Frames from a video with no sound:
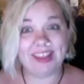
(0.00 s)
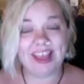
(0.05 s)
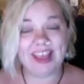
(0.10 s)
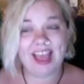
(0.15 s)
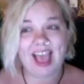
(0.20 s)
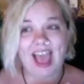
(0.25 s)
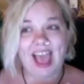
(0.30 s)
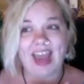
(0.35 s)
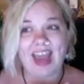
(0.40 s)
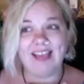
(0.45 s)

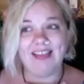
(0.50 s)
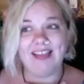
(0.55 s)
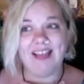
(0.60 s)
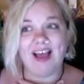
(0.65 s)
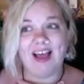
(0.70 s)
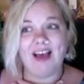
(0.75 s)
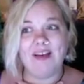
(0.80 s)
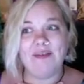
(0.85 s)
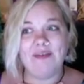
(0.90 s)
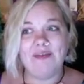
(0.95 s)
And I
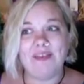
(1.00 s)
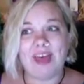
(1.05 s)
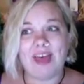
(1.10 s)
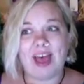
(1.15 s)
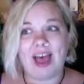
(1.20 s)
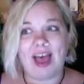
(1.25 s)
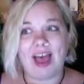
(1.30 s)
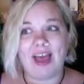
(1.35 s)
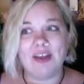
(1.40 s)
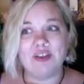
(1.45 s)
love
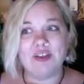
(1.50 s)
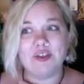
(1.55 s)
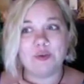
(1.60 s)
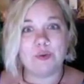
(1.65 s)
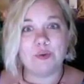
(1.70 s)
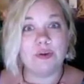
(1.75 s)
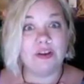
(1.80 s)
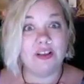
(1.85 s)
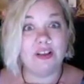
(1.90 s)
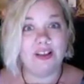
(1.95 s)
that
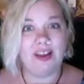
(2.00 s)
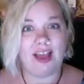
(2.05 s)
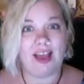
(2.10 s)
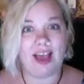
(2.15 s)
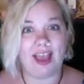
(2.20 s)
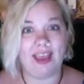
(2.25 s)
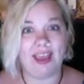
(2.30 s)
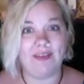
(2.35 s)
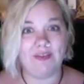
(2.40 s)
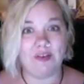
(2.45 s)
Sorrel and
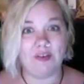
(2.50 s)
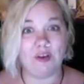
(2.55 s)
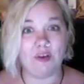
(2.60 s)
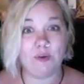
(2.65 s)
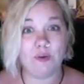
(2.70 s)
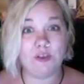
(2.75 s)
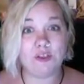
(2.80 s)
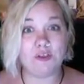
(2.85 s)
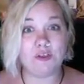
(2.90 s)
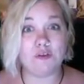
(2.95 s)
I, even though
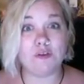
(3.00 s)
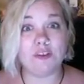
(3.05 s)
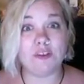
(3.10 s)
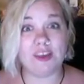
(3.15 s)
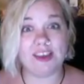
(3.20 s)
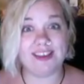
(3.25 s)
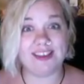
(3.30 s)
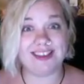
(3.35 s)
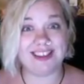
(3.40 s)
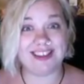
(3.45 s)
we do
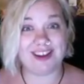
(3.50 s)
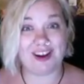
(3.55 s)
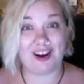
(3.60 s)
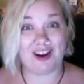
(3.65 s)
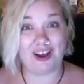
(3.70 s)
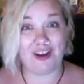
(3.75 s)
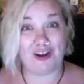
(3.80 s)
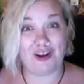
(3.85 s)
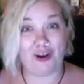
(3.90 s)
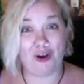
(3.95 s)
things in
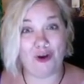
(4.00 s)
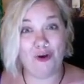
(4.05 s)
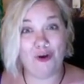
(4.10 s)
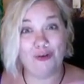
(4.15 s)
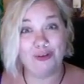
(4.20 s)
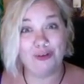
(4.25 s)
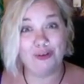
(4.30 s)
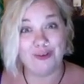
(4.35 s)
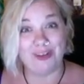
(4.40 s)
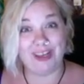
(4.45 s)
our
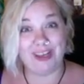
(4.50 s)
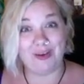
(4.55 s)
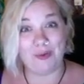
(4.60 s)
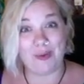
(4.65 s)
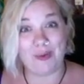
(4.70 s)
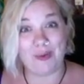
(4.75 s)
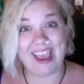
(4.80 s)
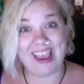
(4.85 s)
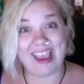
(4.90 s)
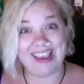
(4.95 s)
own unique
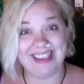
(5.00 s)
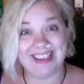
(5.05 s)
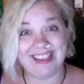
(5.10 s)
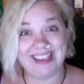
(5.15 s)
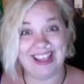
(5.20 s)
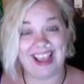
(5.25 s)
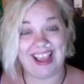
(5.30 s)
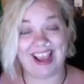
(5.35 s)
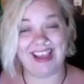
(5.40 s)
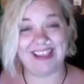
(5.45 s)
ways, and
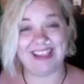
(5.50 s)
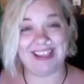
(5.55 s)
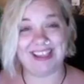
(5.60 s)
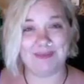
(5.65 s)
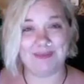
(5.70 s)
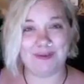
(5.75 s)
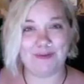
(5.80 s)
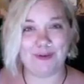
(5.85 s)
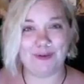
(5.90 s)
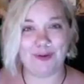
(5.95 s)
like I said
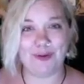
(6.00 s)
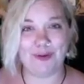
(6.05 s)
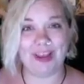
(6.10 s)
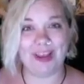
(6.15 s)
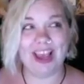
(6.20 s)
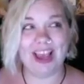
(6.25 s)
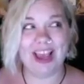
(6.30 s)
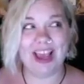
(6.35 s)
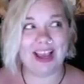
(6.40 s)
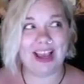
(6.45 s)
before, we
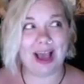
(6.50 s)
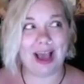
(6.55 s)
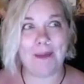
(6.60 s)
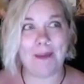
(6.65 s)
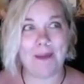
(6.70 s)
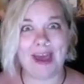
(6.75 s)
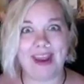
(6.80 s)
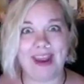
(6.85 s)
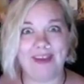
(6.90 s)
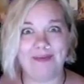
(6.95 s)
come
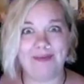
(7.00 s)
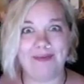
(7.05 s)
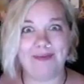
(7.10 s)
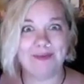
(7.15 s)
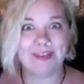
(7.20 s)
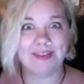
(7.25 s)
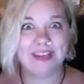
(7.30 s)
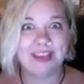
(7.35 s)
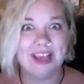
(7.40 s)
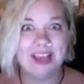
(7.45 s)
at it
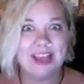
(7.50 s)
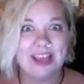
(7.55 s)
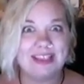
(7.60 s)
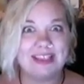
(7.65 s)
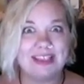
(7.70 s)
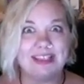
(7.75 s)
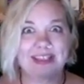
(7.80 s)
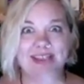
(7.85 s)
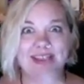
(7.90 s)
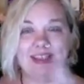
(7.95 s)
from
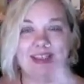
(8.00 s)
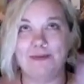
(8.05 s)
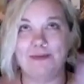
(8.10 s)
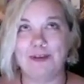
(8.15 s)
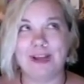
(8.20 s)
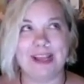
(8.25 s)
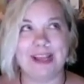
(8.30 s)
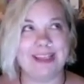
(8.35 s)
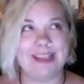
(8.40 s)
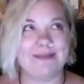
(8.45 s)

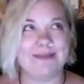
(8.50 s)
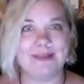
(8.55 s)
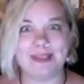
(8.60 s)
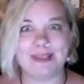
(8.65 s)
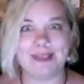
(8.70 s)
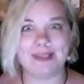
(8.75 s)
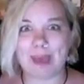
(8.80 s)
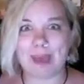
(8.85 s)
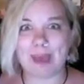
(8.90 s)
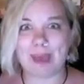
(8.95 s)
different ends of the
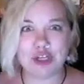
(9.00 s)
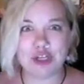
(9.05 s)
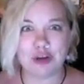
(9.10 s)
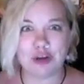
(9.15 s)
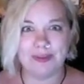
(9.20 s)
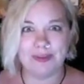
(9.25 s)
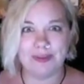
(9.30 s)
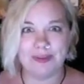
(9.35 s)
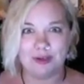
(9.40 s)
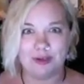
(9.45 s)
spectrum
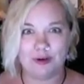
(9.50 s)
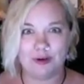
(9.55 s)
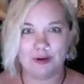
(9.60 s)
in certain